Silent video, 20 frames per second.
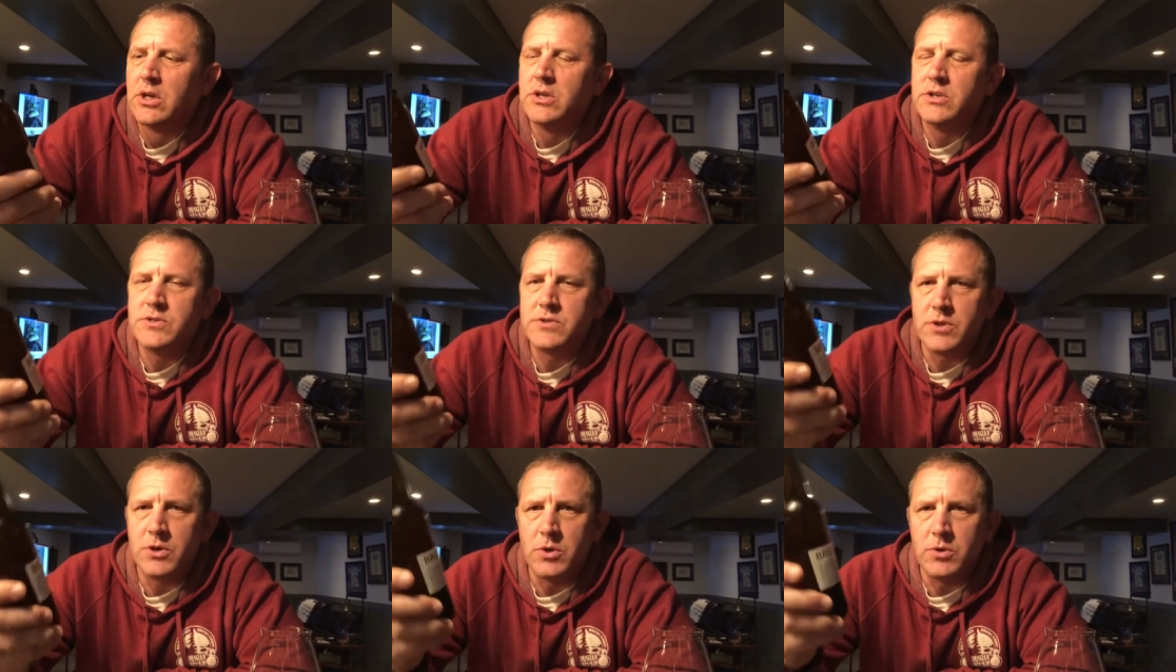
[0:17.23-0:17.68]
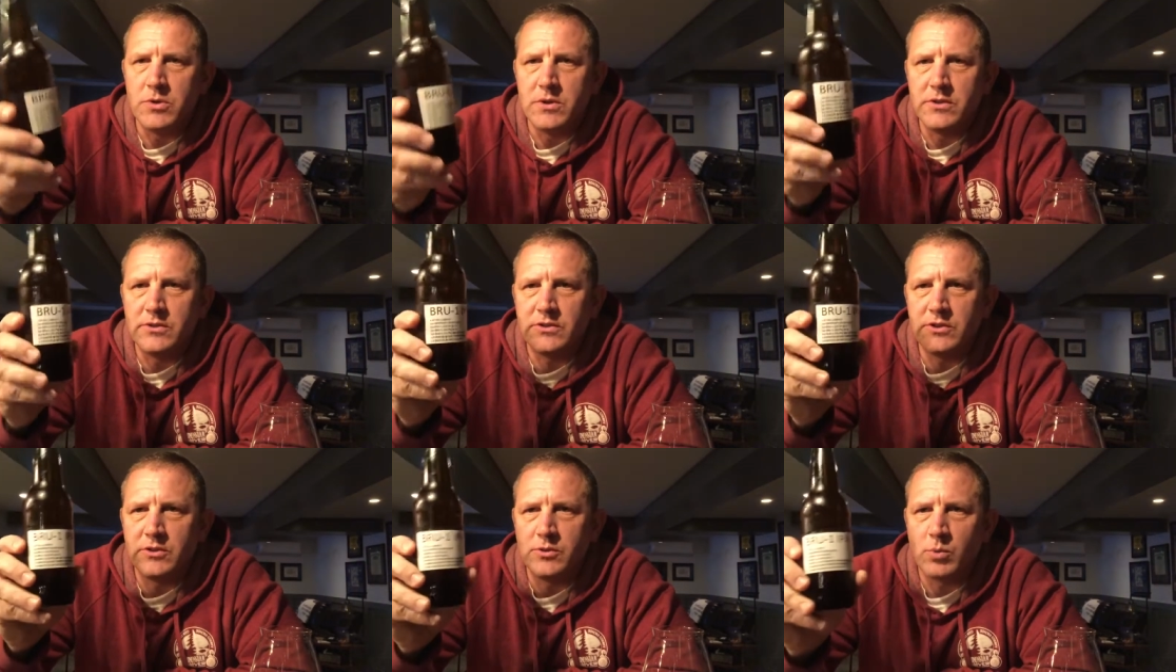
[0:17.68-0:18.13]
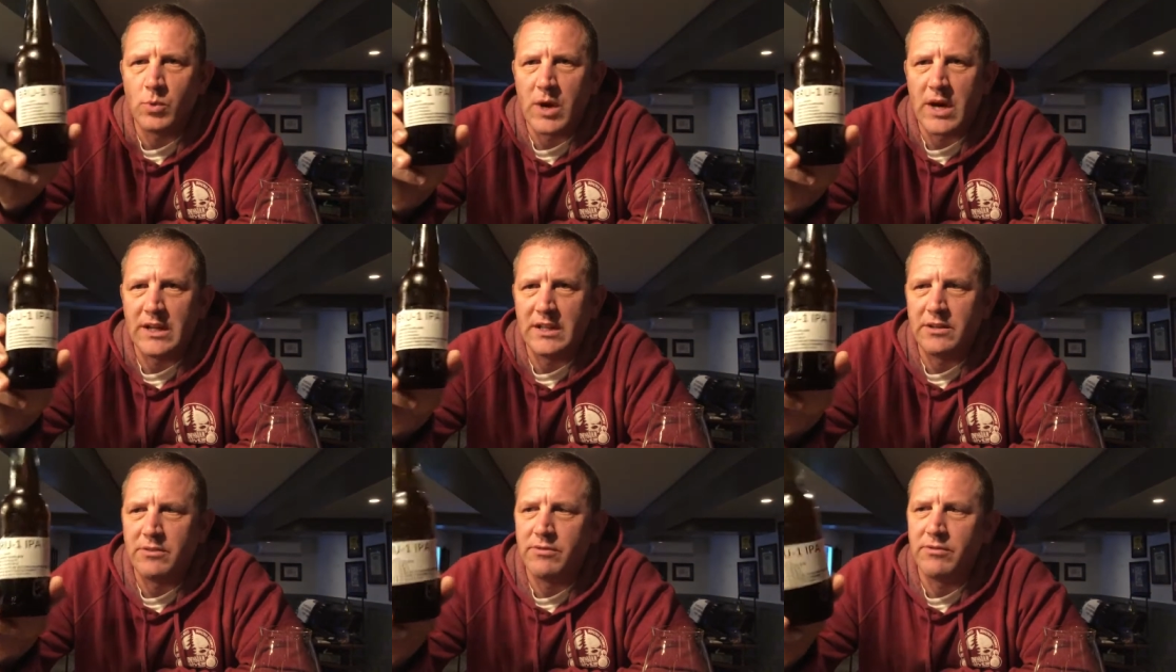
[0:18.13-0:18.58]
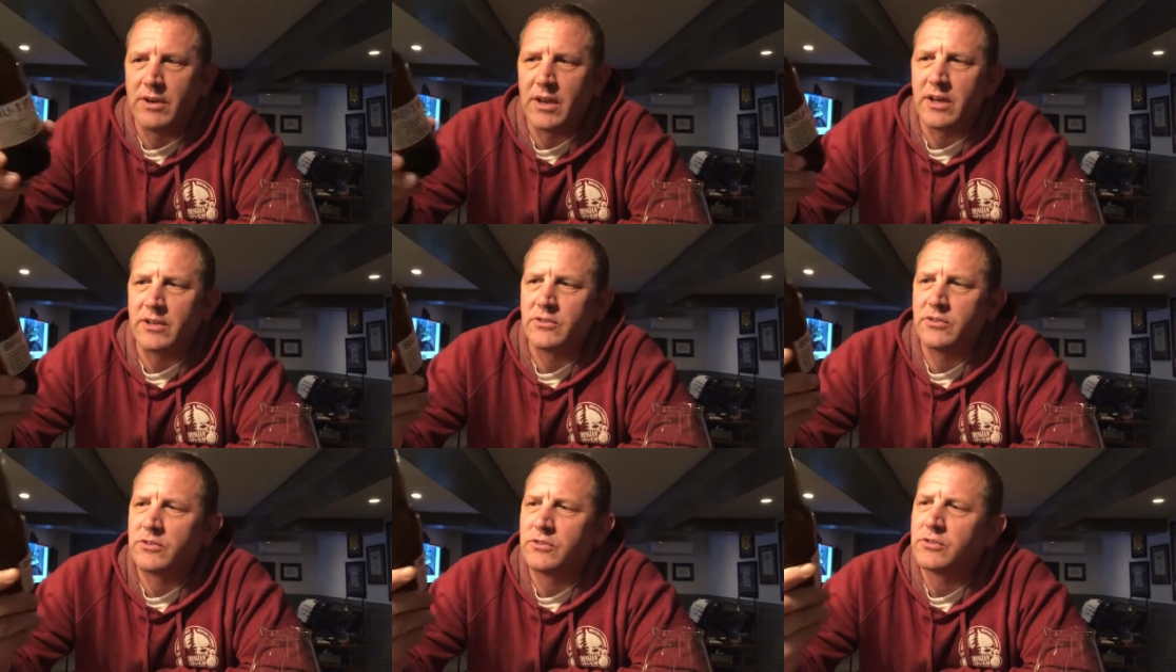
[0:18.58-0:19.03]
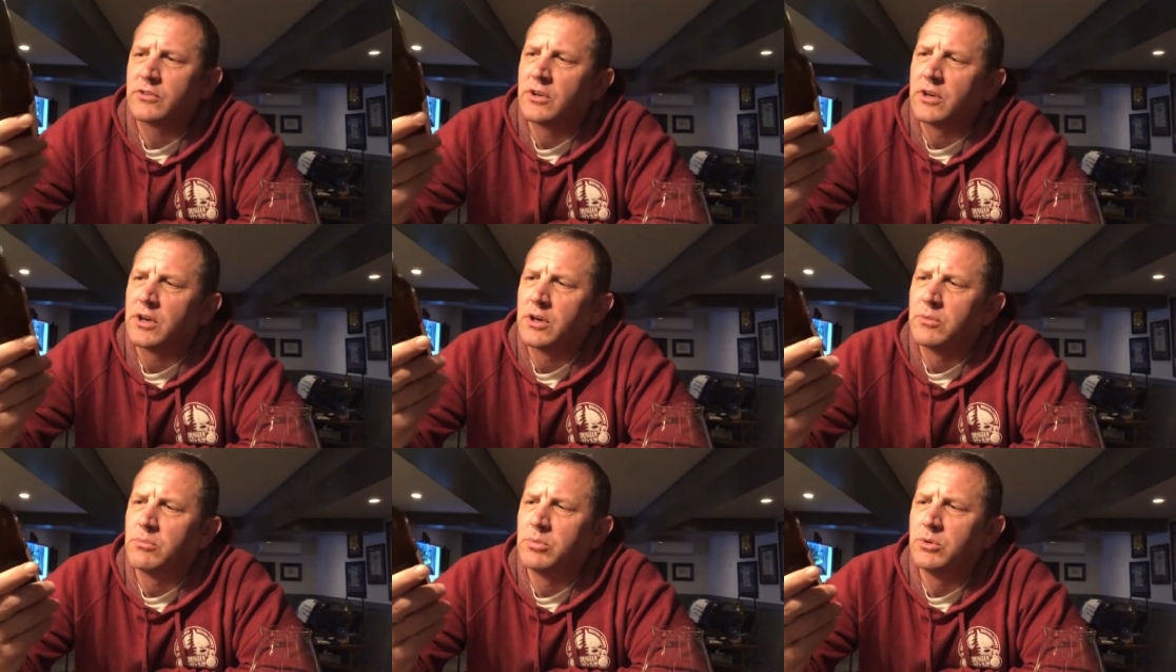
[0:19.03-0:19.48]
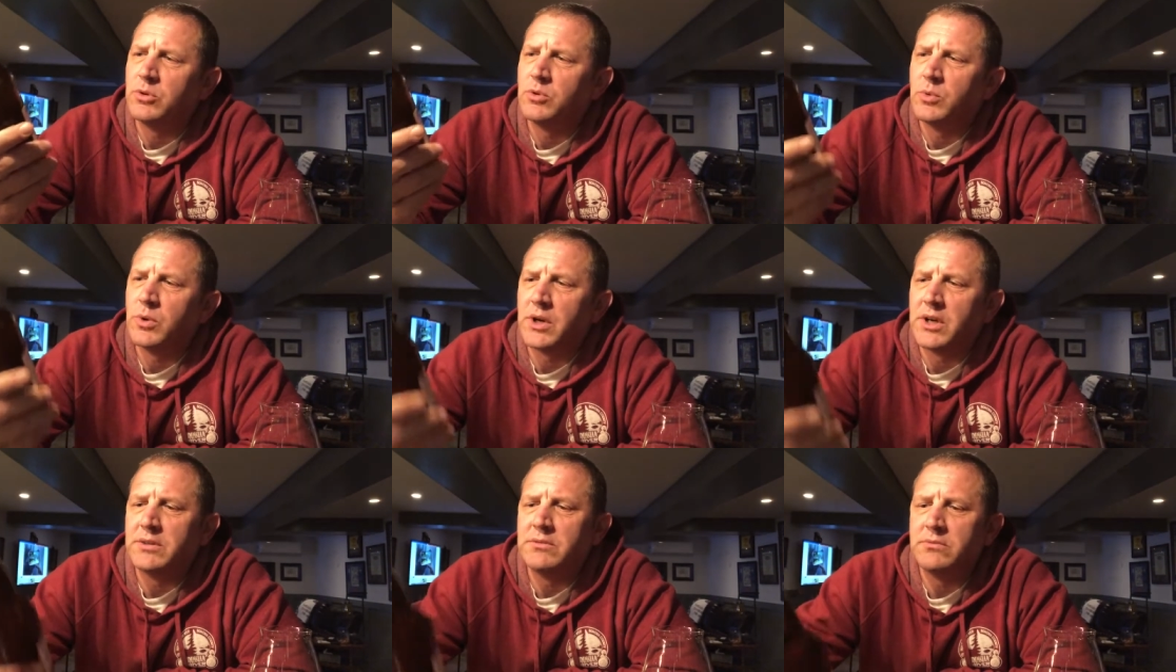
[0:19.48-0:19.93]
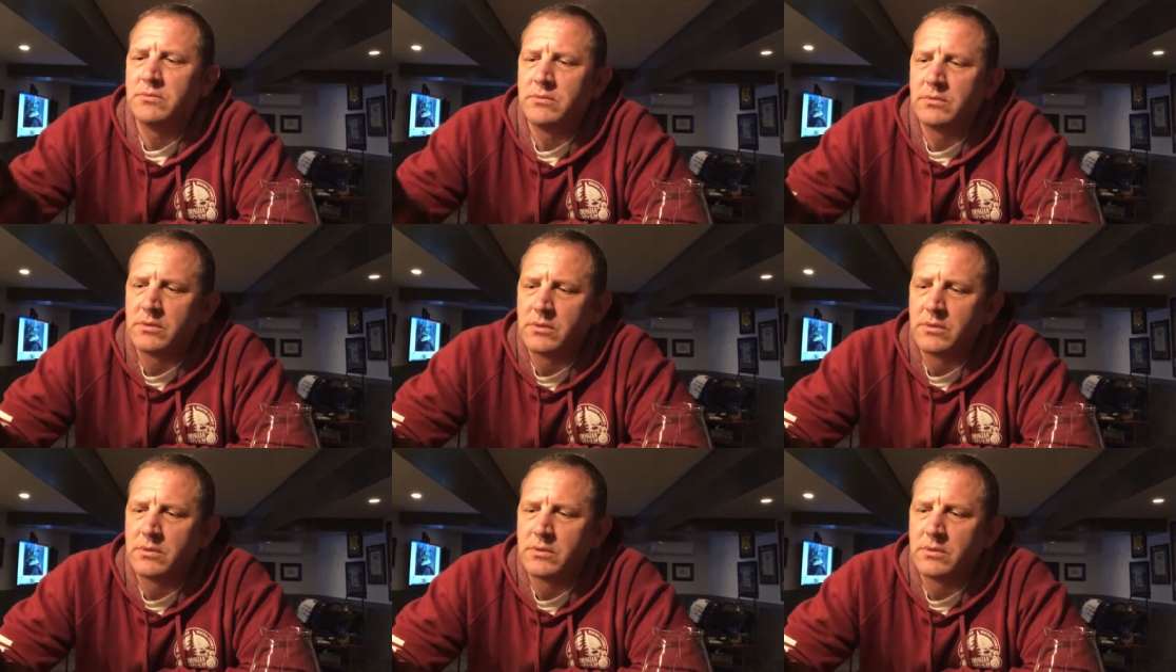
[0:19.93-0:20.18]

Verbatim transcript: so this is Wally Feck's uh, Brew One